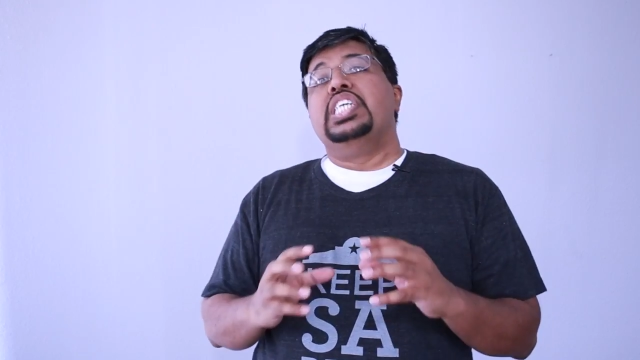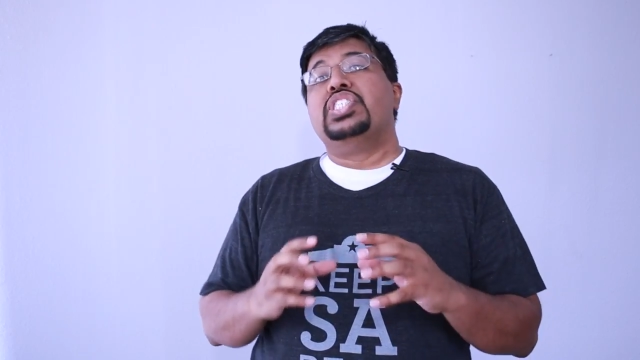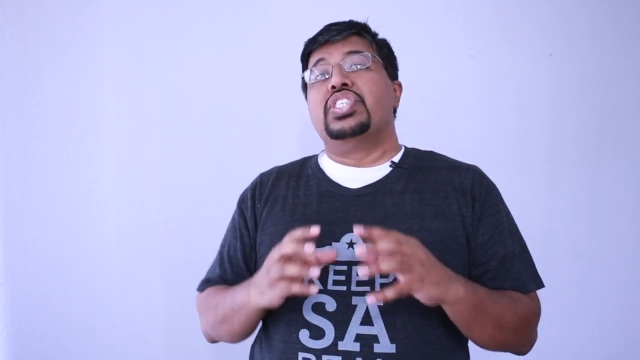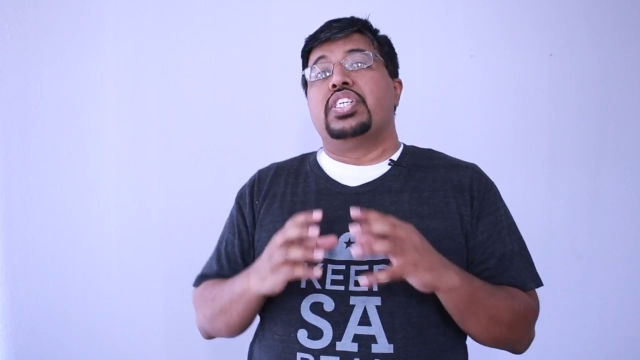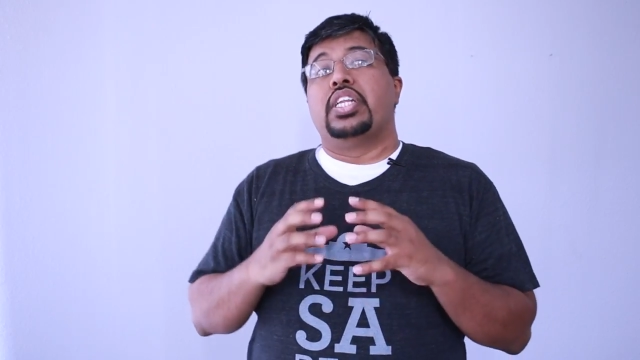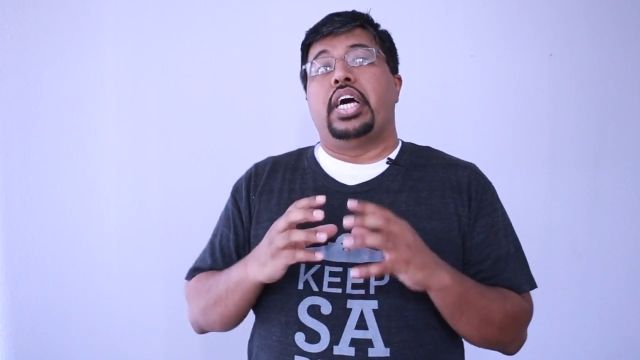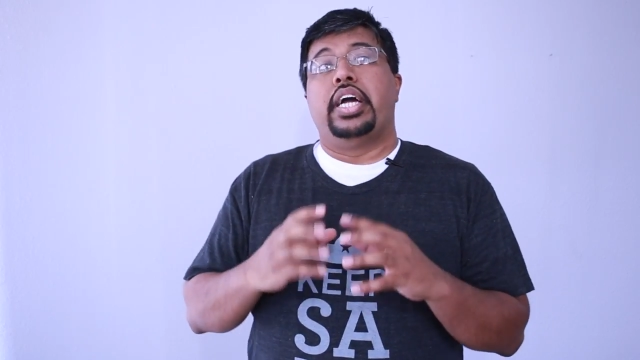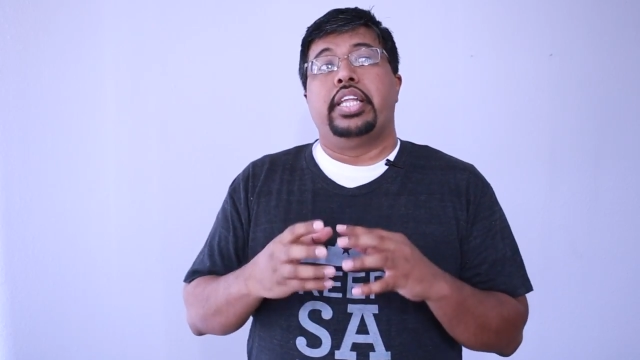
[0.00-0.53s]

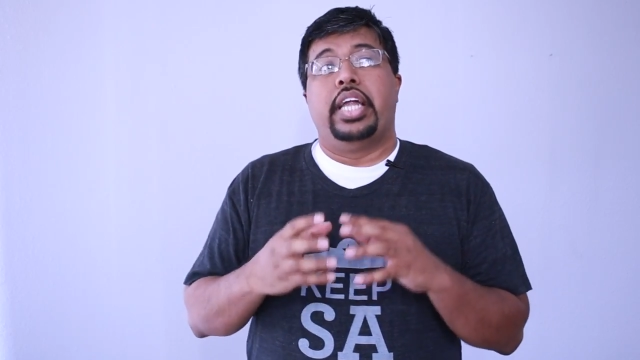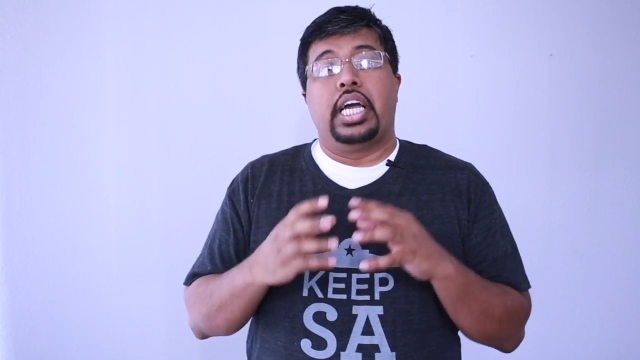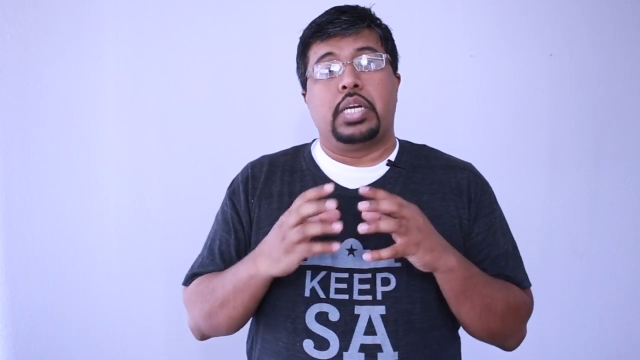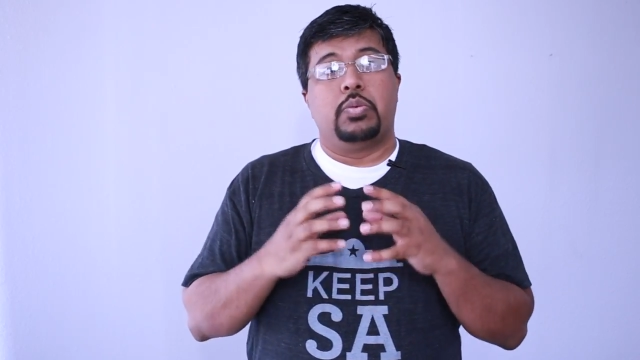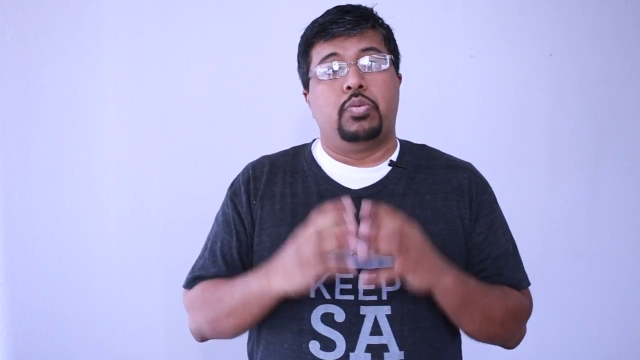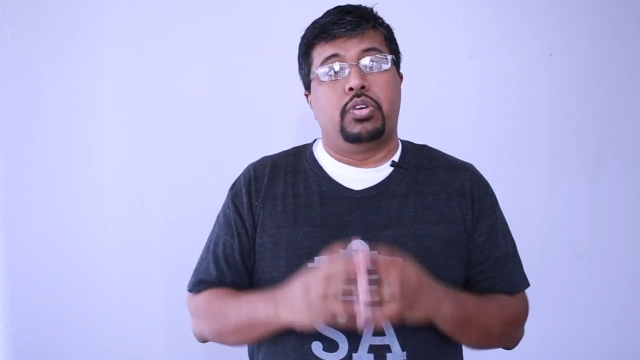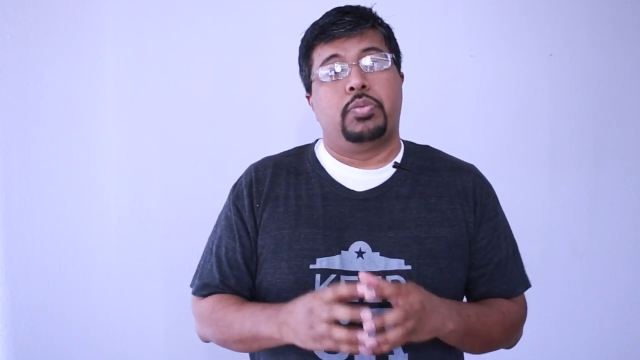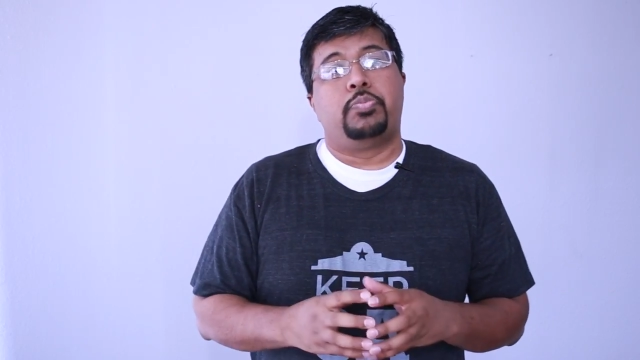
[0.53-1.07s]
reason I like
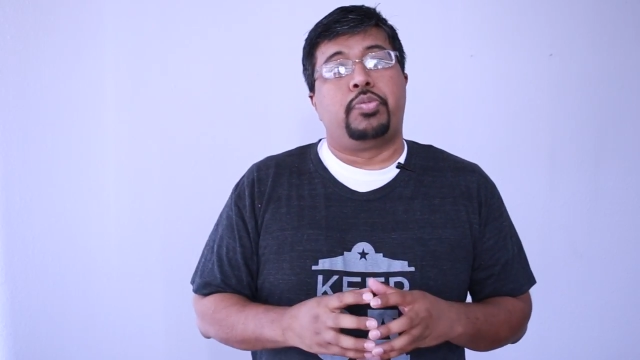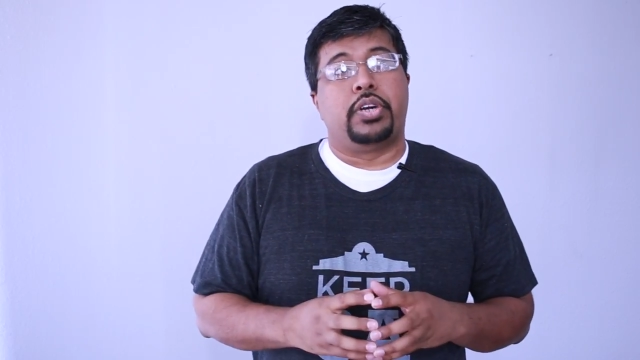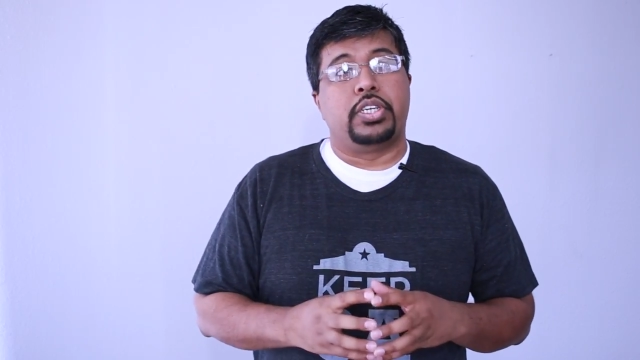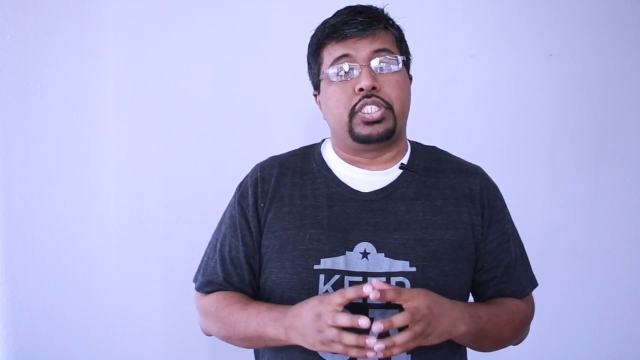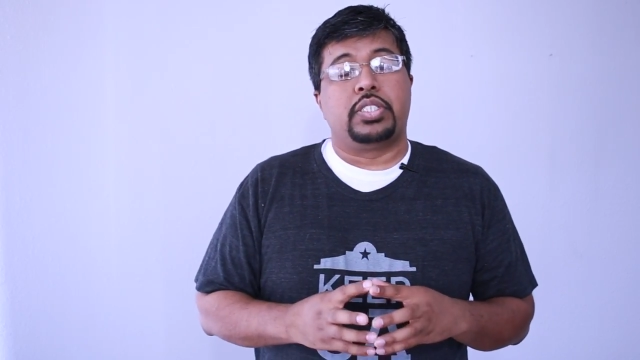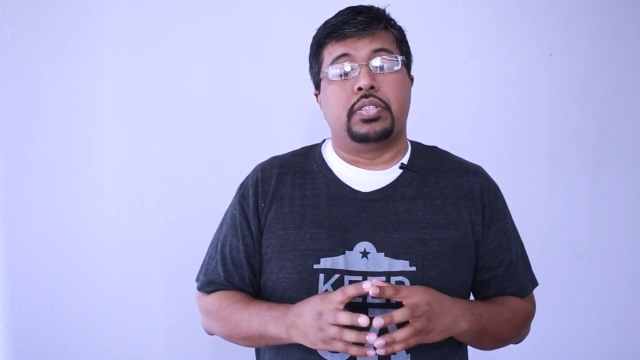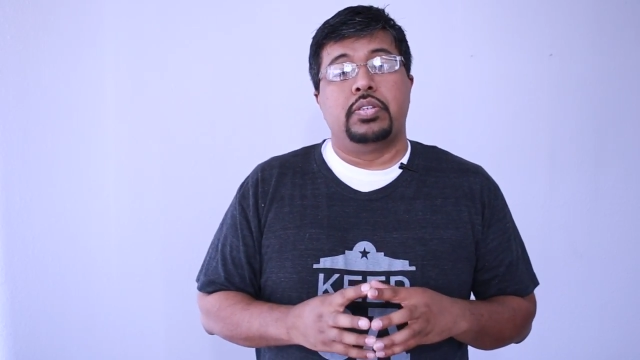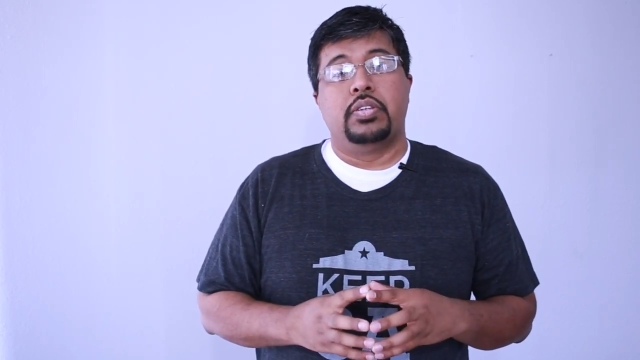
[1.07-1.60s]

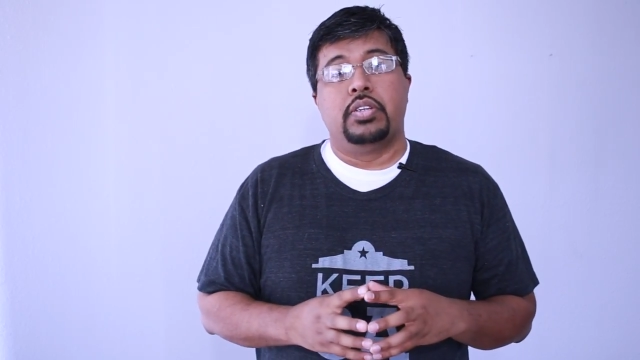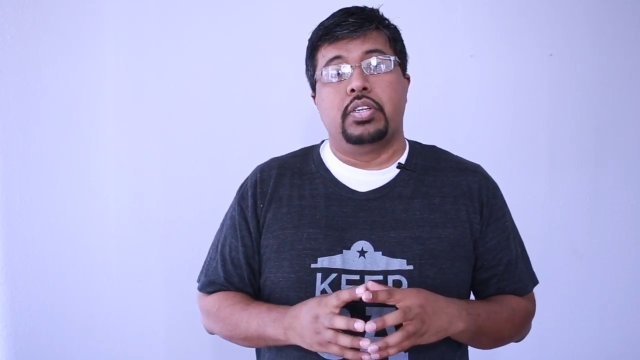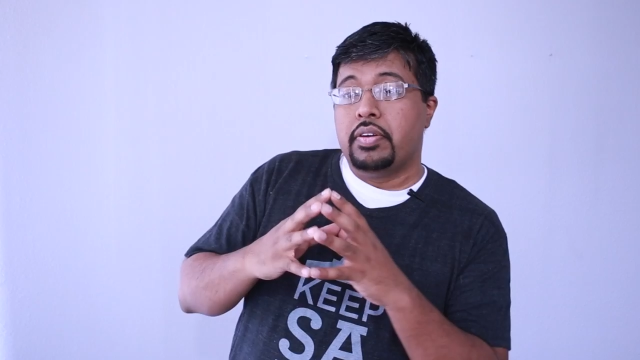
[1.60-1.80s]
WordPress,